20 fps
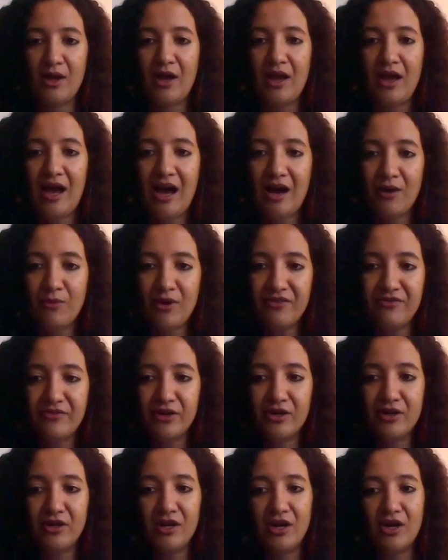
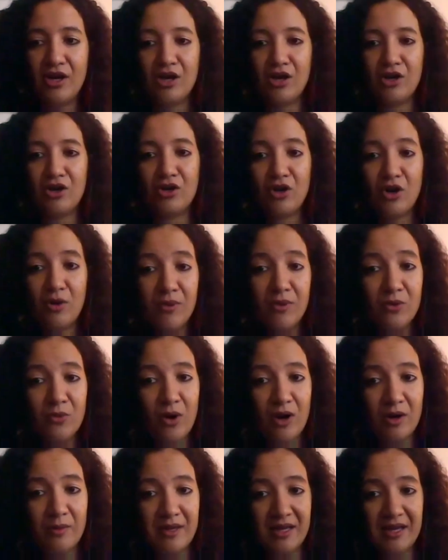However, global
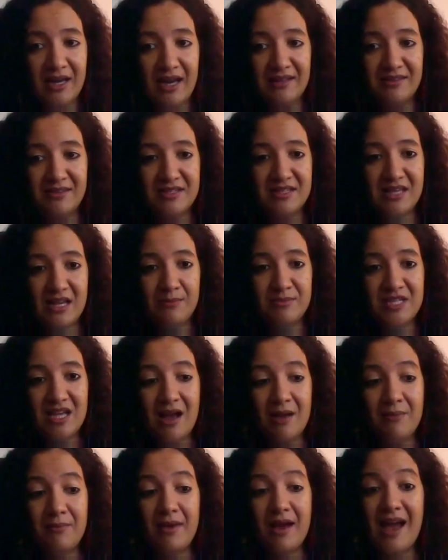warming at the same
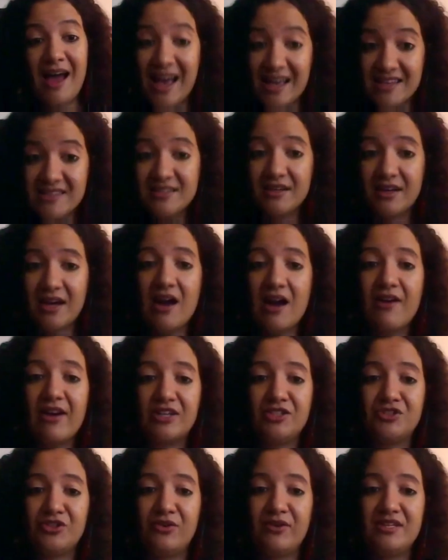time has the
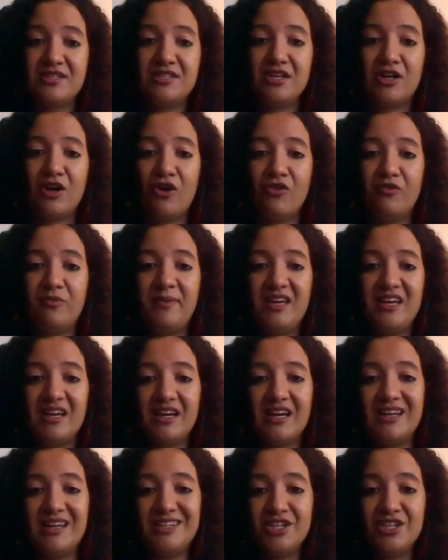characteristic of being
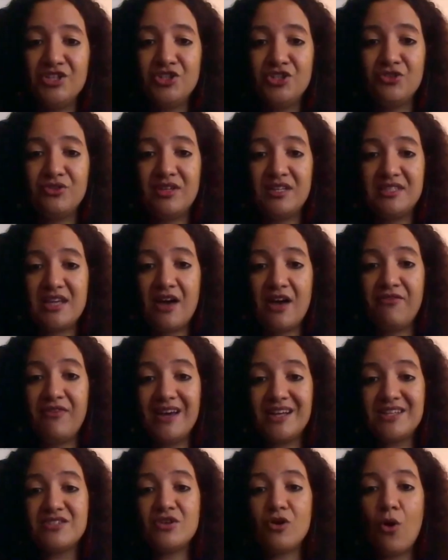an issue that
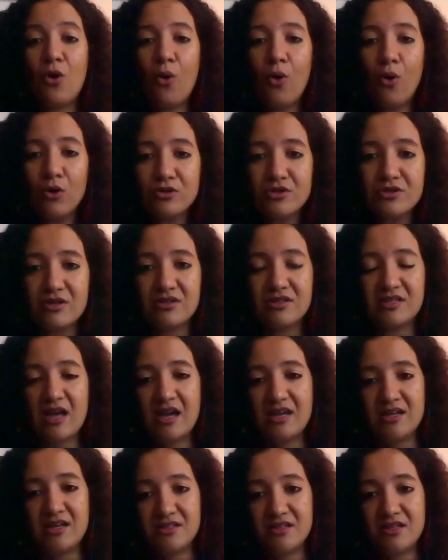affects all
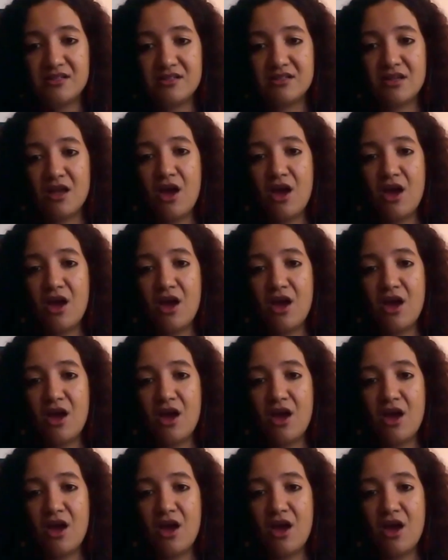societies,